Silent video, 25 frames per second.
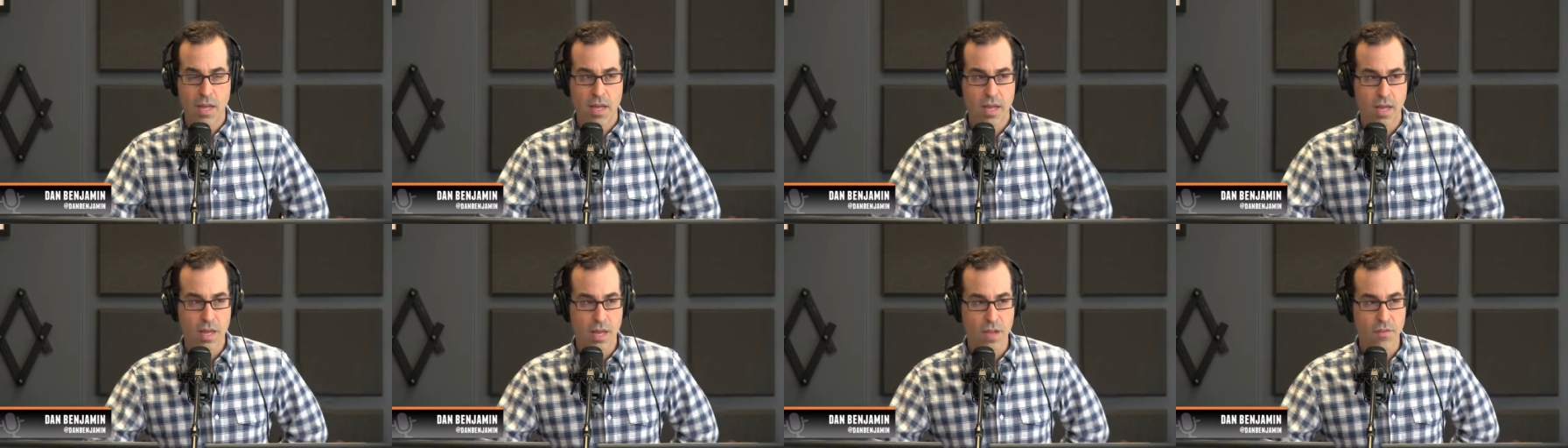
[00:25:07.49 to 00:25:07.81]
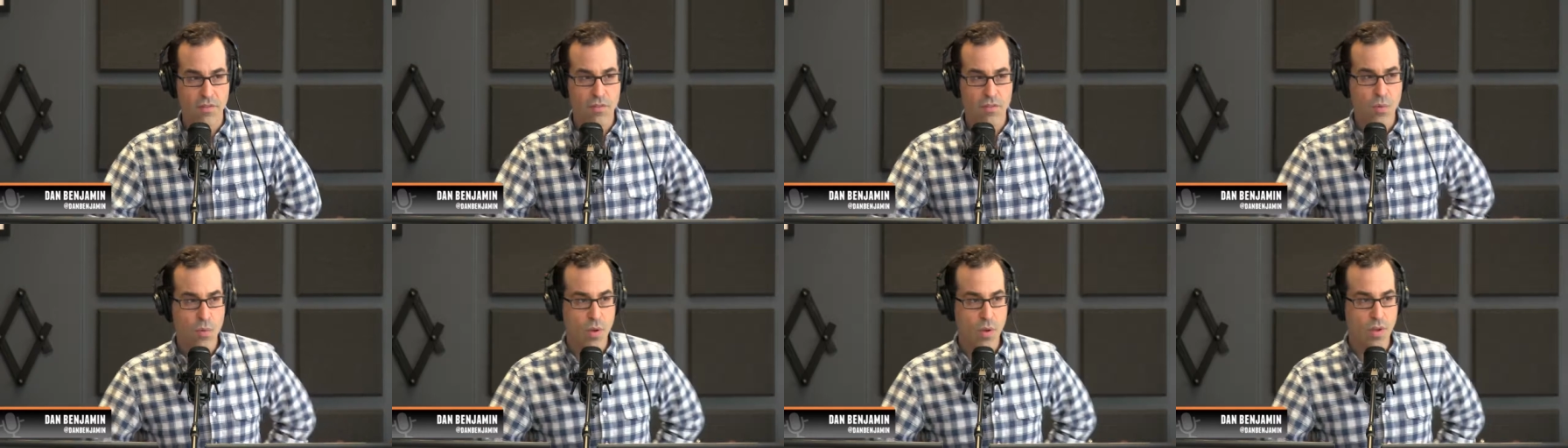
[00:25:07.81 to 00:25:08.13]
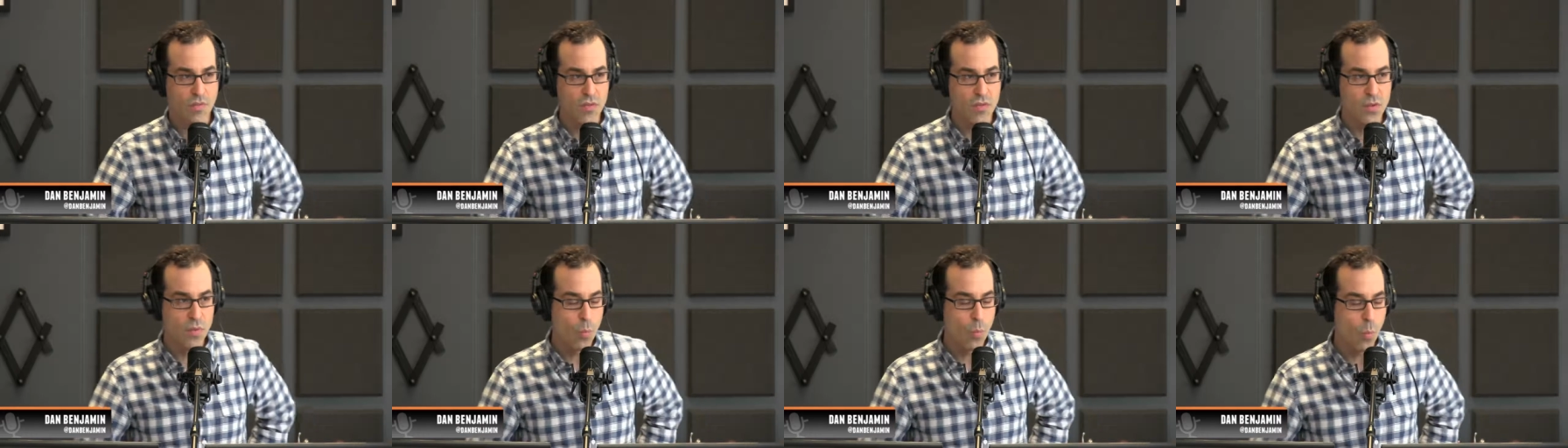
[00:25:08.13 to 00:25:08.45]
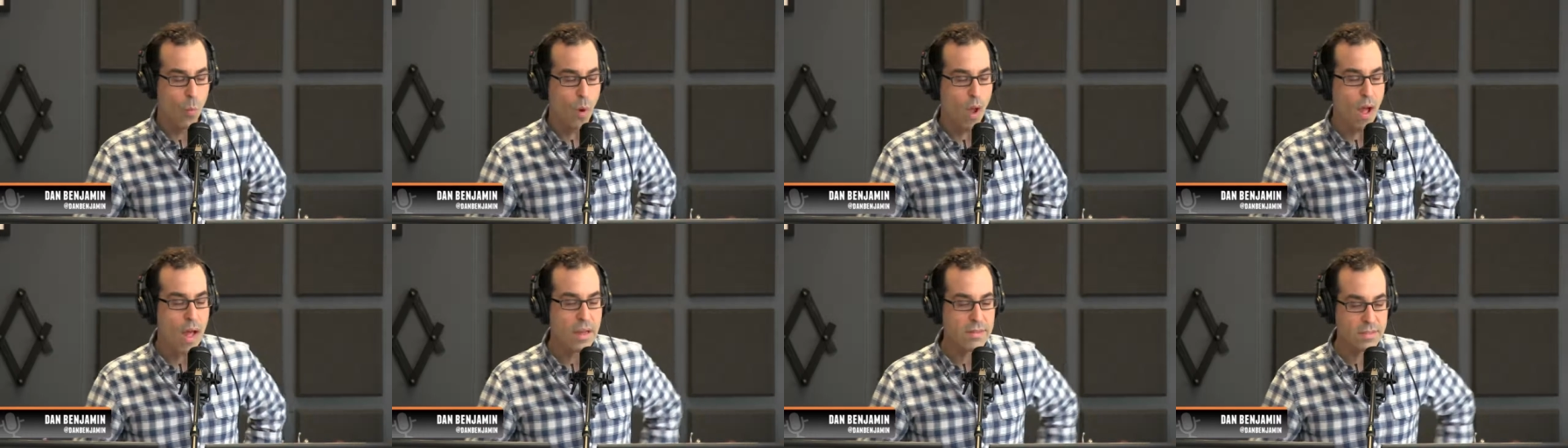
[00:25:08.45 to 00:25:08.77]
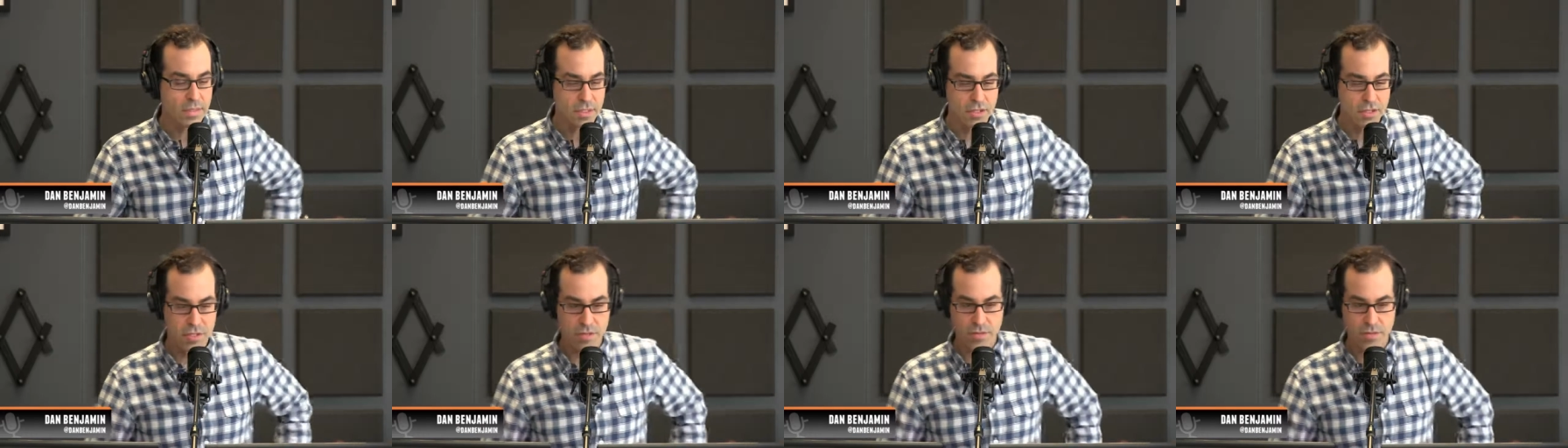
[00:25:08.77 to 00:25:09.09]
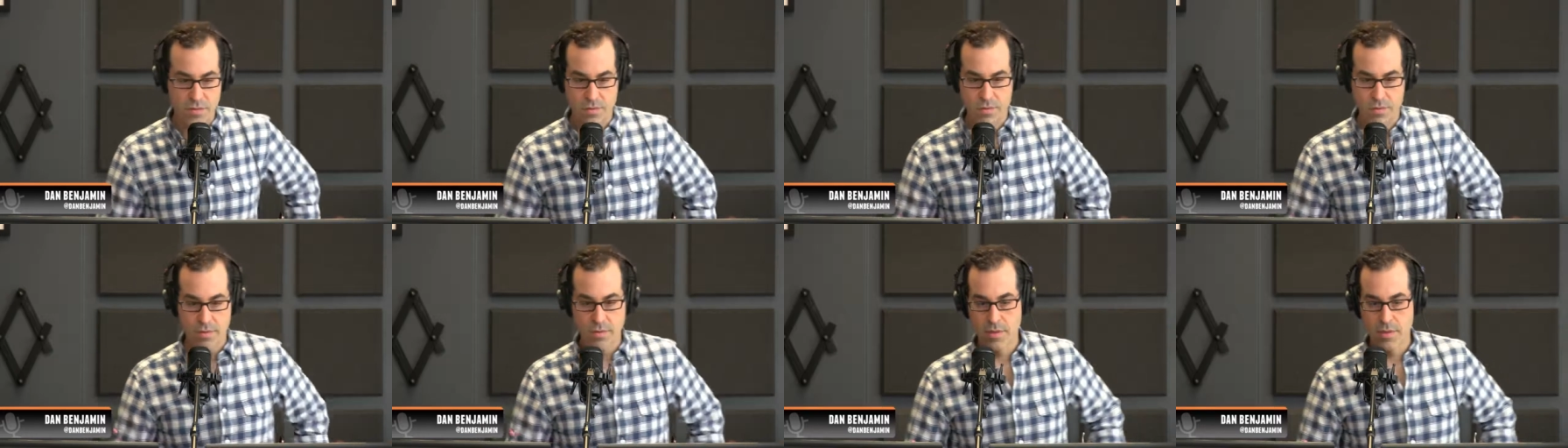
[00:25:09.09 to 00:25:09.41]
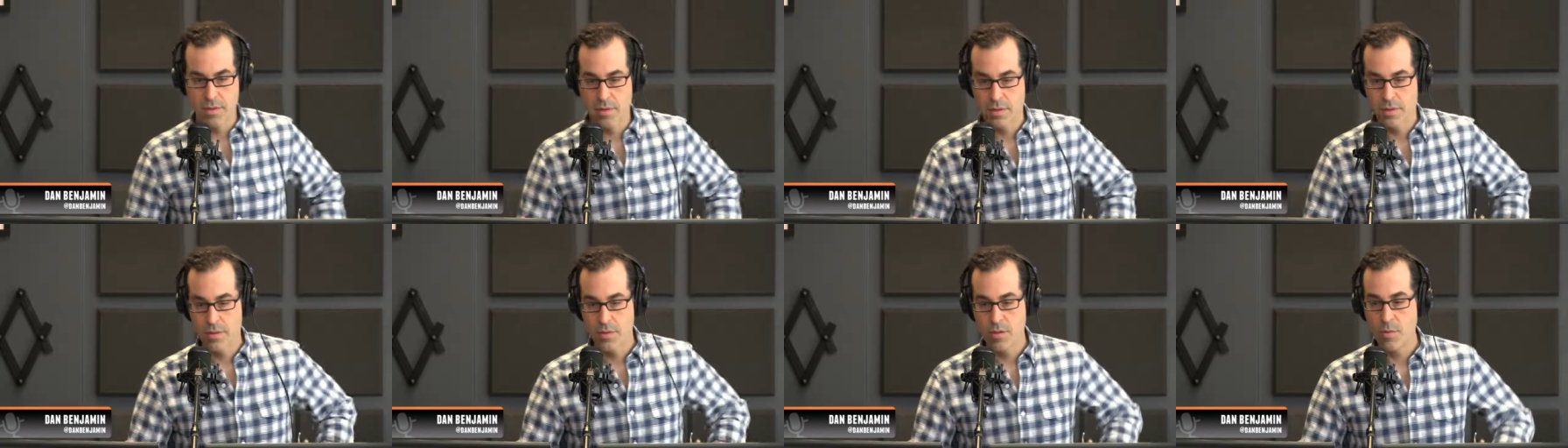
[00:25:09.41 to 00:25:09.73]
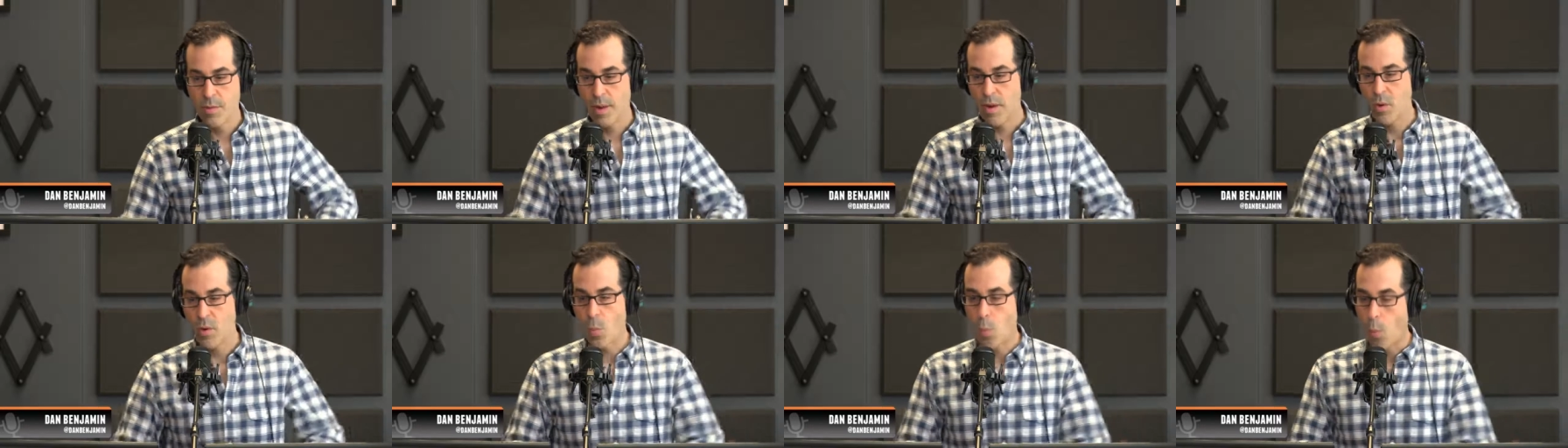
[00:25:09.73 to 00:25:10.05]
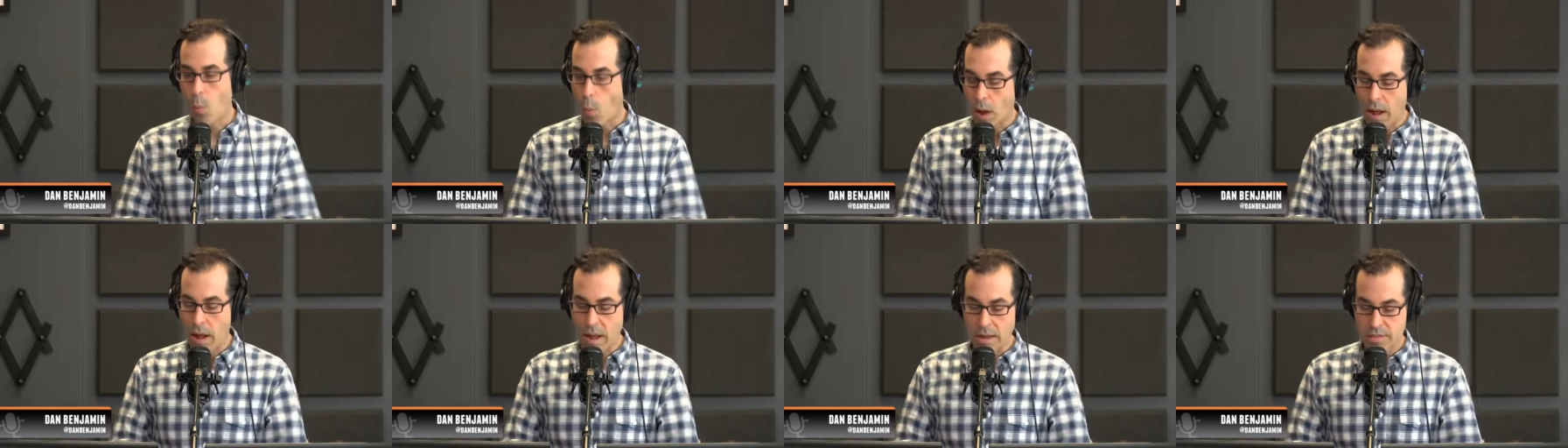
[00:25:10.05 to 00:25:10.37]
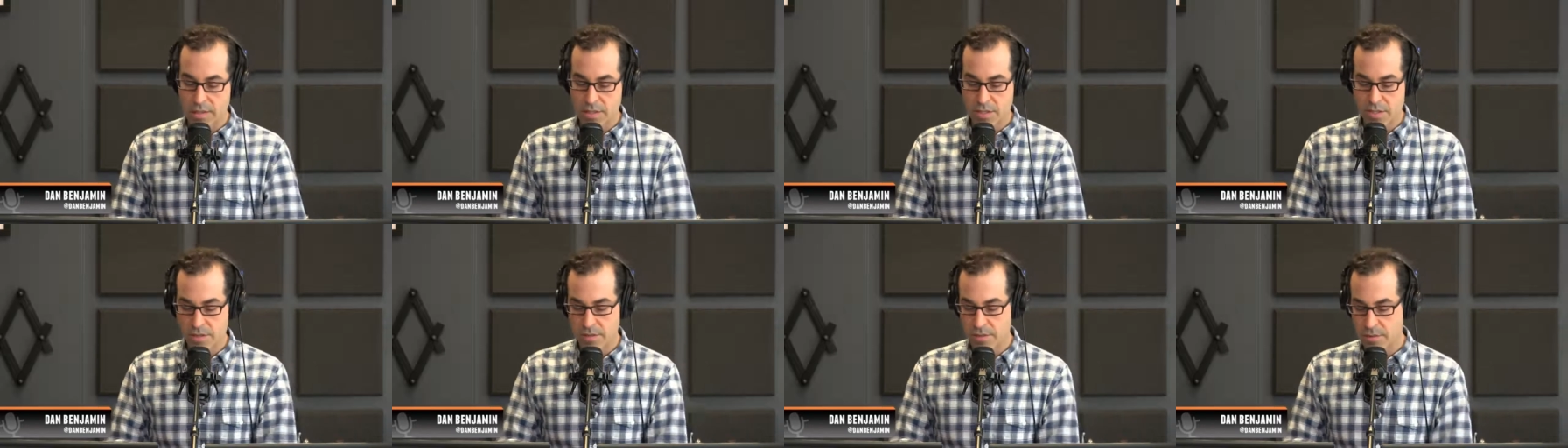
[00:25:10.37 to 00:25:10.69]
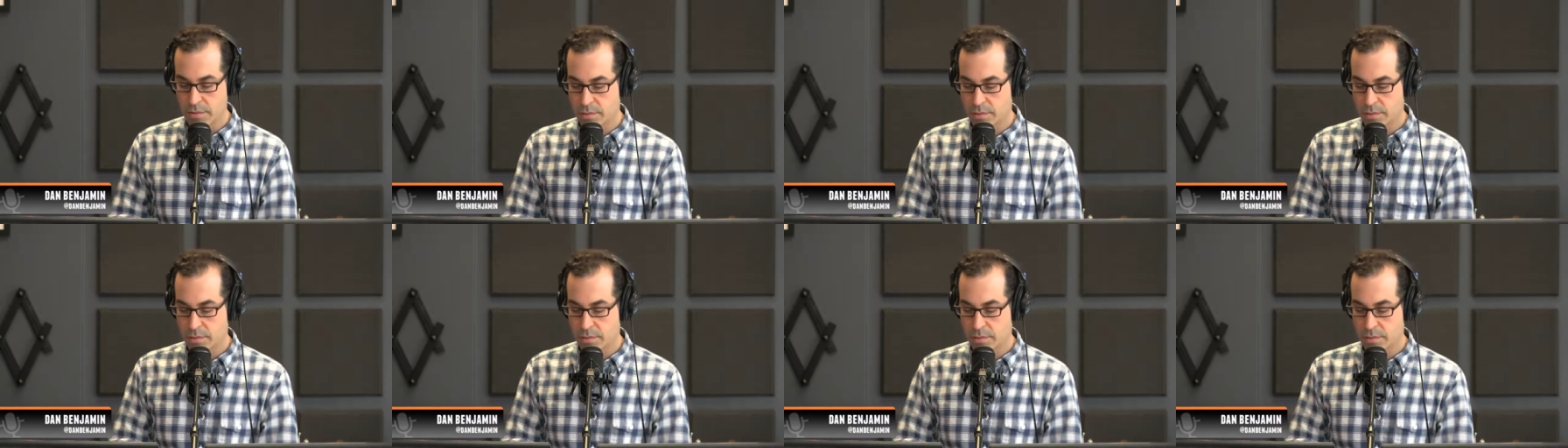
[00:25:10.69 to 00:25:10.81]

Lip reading: if you want to. You might want to.